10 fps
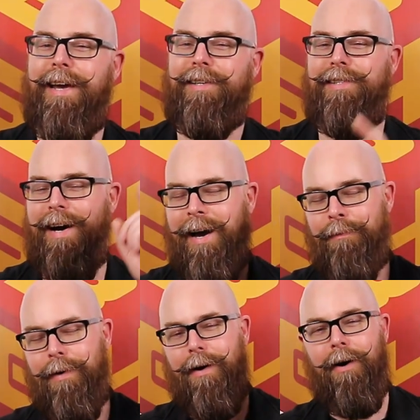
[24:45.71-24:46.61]
next
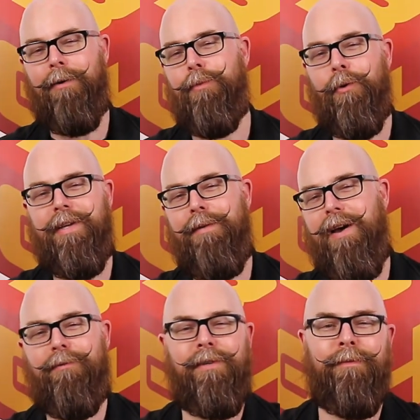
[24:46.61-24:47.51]
time on Board Game
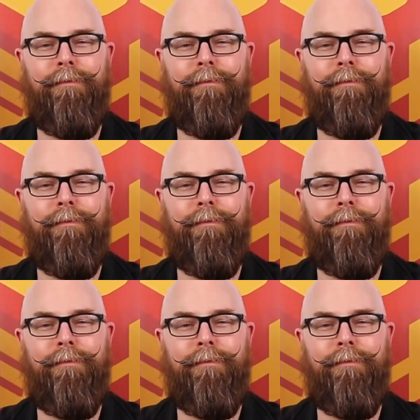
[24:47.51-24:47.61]
Heaven.